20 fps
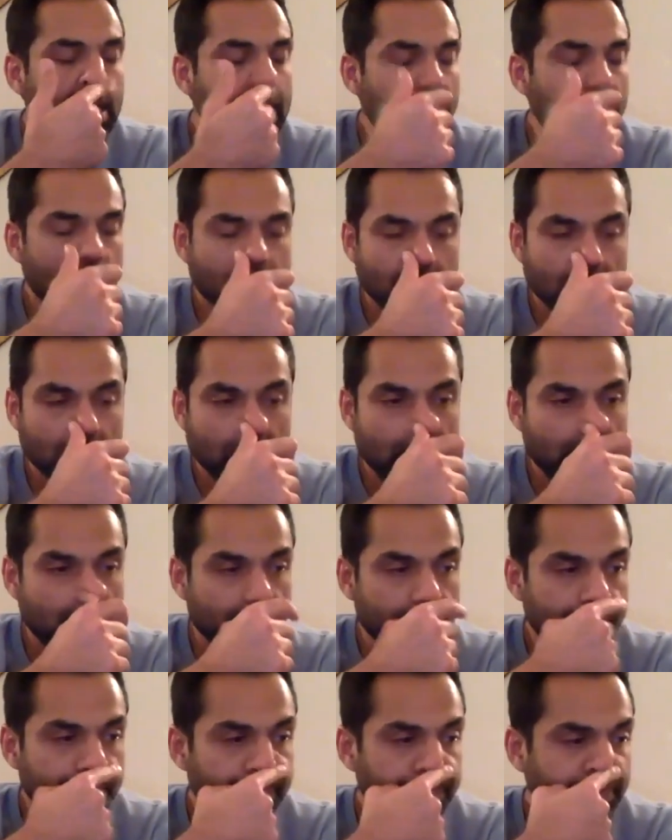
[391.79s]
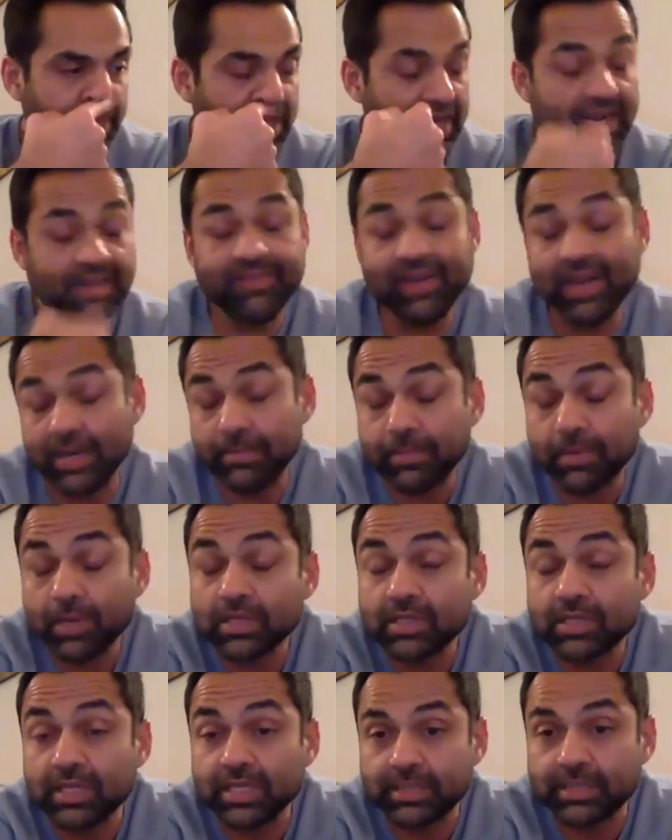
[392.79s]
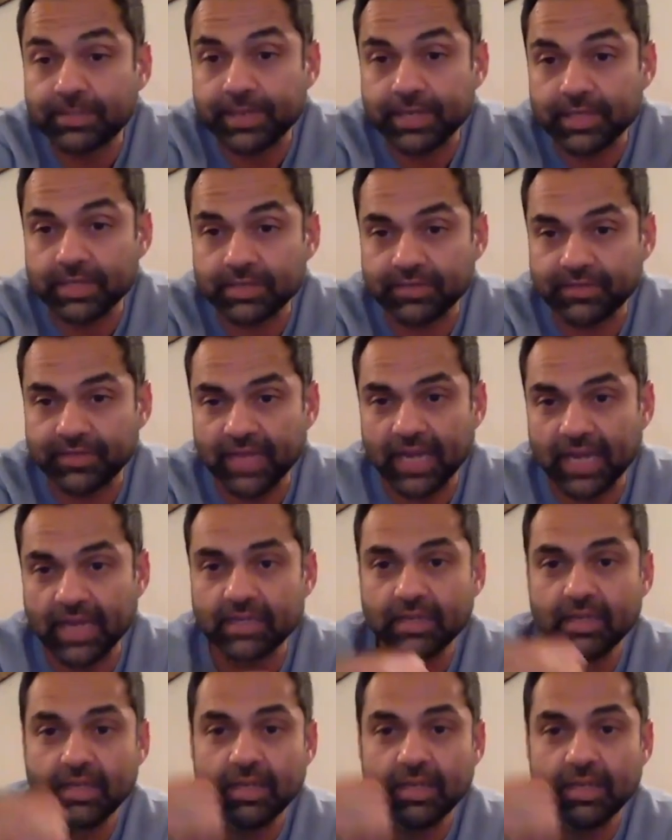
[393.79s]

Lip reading: And I've had a personal experience of that.